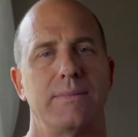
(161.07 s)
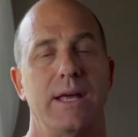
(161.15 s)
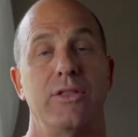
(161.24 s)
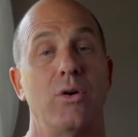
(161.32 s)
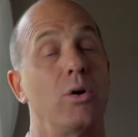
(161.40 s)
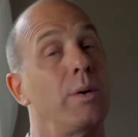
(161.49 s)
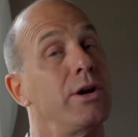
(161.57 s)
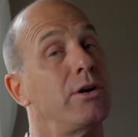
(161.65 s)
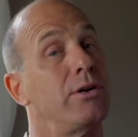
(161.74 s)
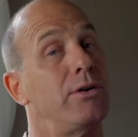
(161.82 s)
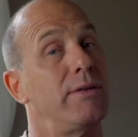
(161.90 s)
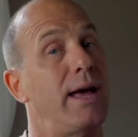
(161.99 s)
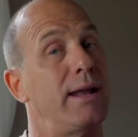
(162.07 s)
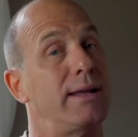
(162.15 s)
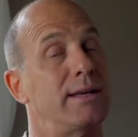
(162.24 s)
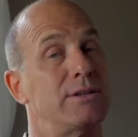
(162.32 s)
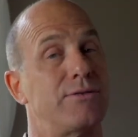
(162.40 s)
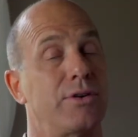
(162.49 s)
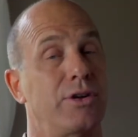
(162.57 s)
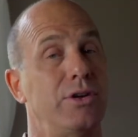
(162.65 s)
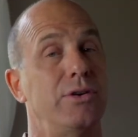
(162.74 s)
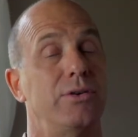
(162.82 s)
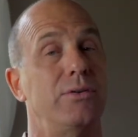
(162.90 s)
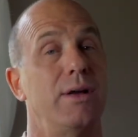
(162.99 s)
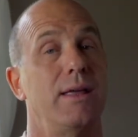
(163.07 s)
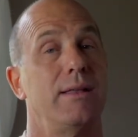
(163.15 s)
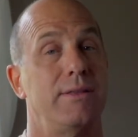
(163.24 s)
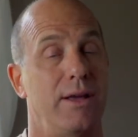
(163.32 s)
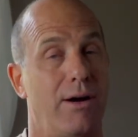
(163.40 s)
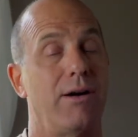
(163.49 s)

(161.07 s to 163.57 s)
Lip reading: And the only way you're going to know that is for you, the